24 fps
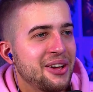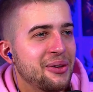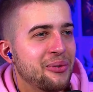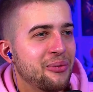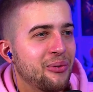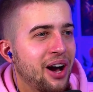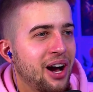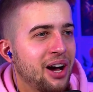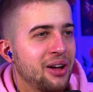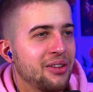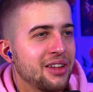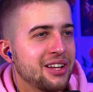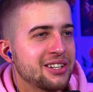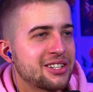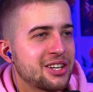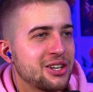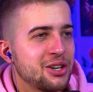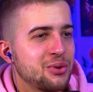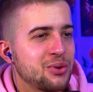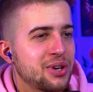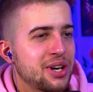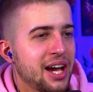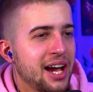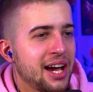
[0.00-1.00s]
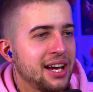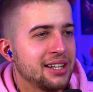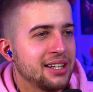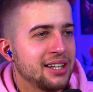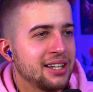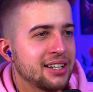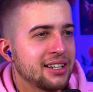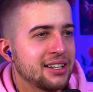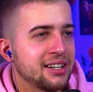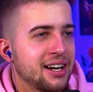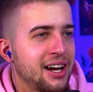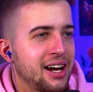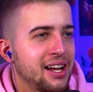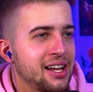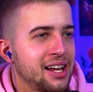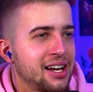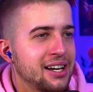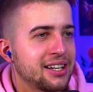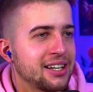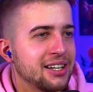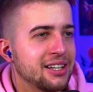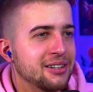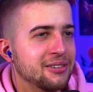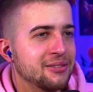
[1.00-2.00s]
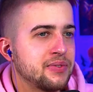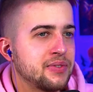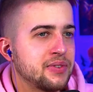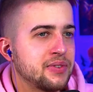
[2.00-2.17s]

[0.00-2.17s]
Well, that's a new Gatling. I like it.